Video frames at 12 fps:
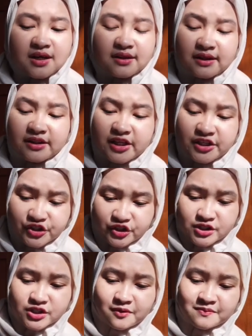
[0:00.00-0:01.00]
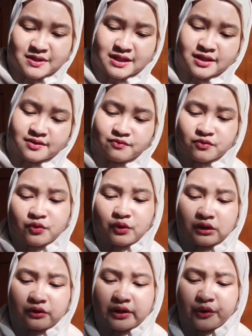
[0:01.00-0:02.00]
The teacher's
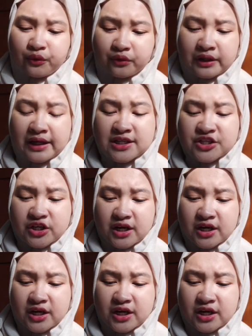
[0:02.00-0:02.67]
conceptual knowledge